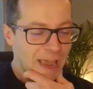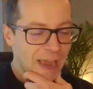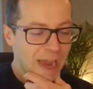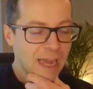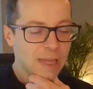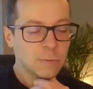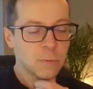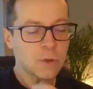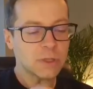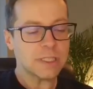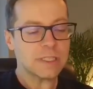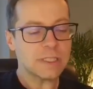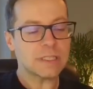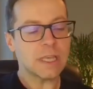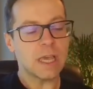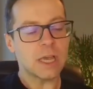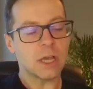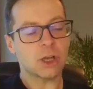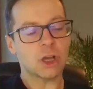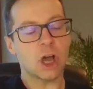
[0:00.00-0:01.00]
And what
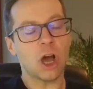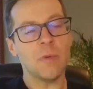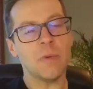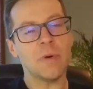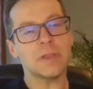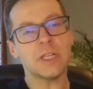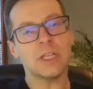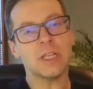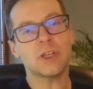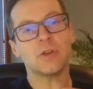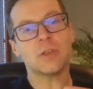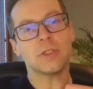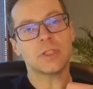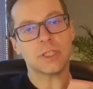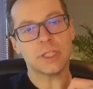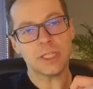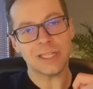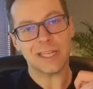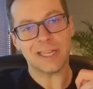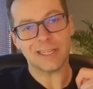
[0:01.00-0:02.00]
is commonly
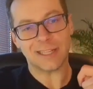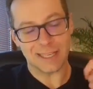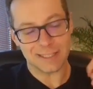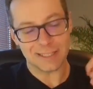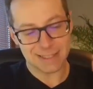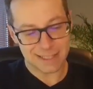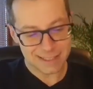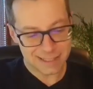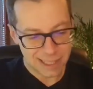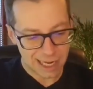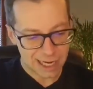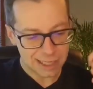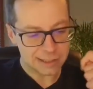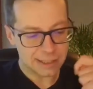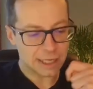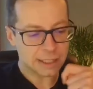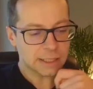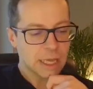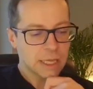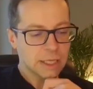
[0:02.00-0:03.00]
considered as the
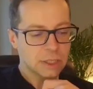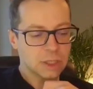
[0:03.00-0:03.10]
standard